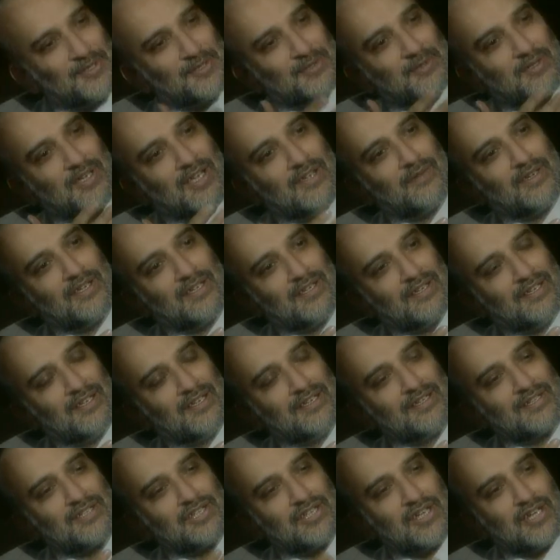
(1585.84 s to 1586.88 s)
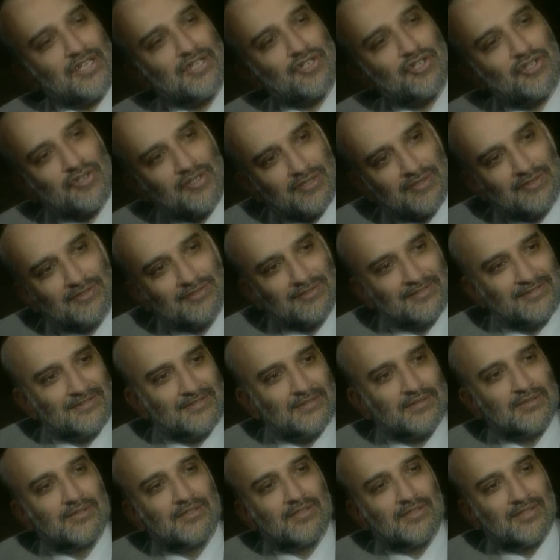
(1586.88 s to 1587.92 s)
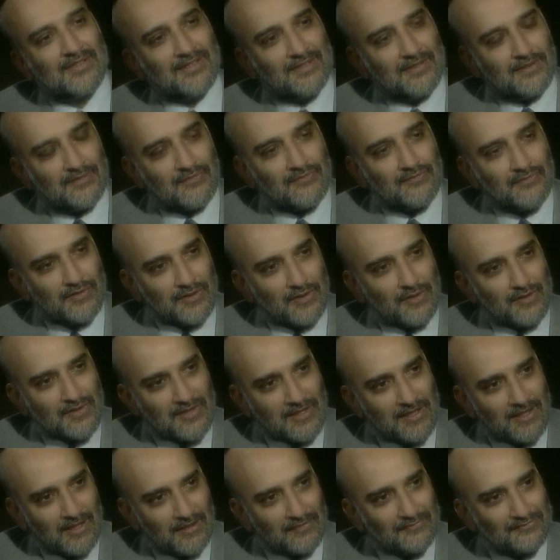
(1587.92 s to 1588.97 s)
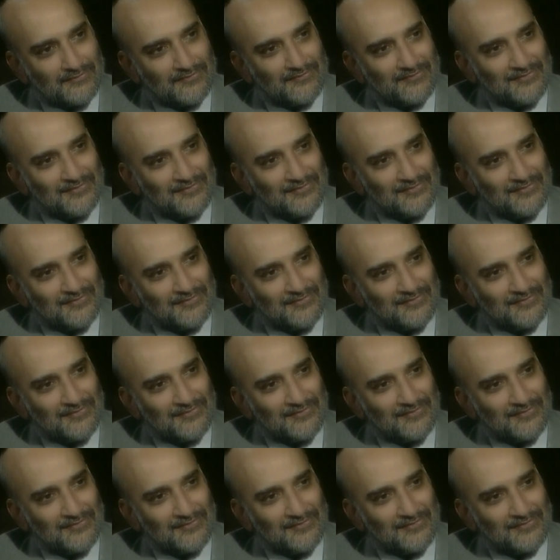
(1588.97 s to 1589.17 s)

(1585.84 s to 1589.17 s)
you have any intention for yourself?